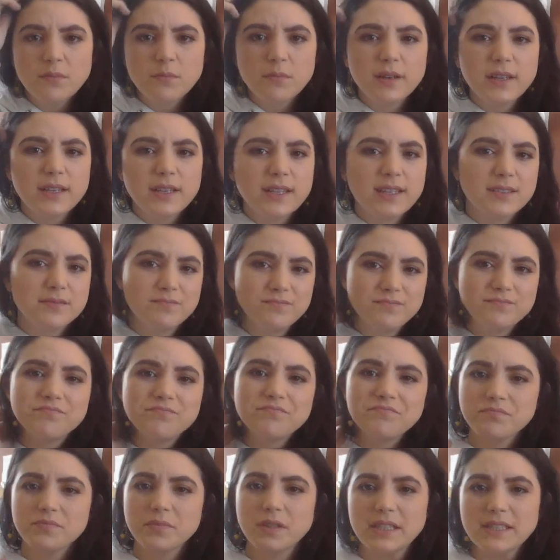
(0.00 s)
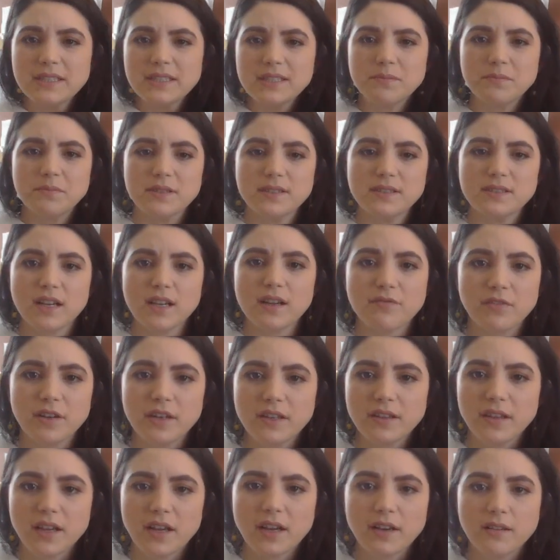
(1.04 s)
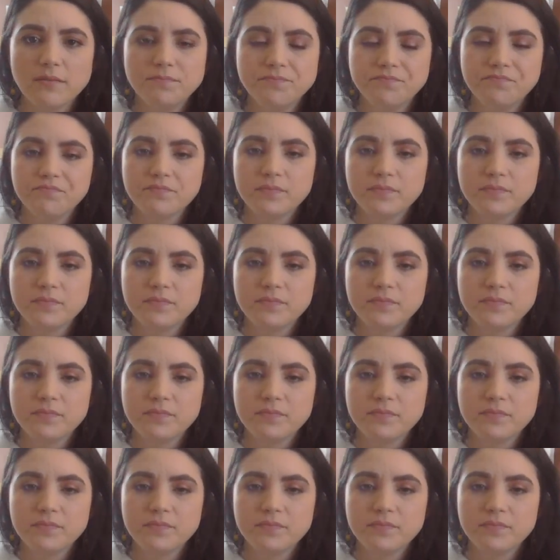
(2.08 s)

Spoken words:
Pretty simple stuff right there.